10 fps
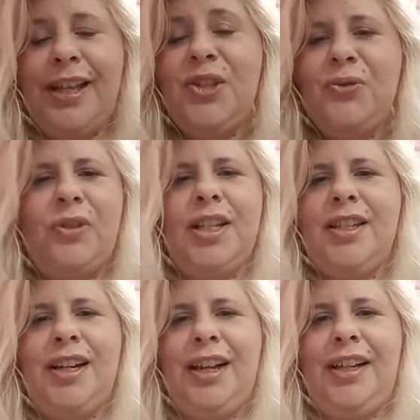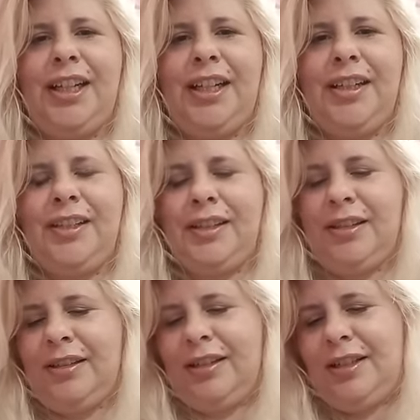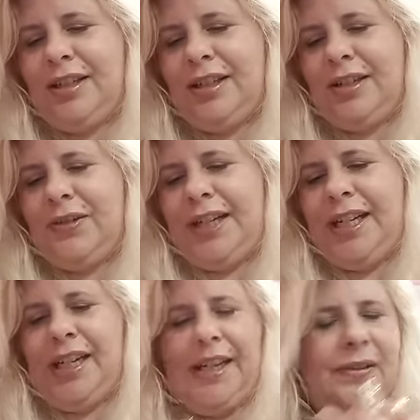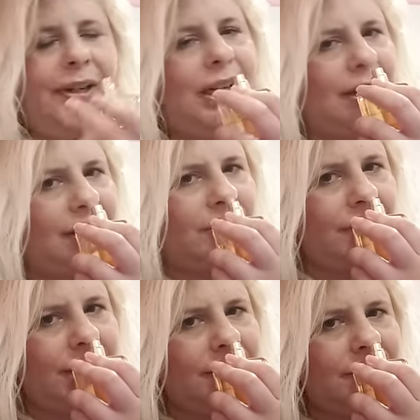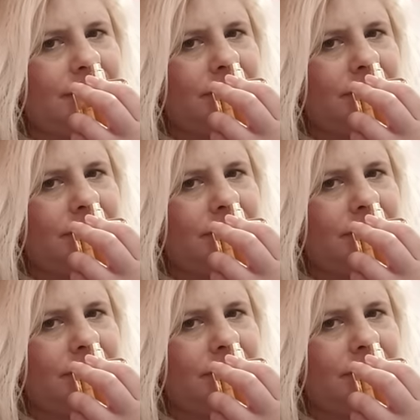it's fascinating. I really, really love it.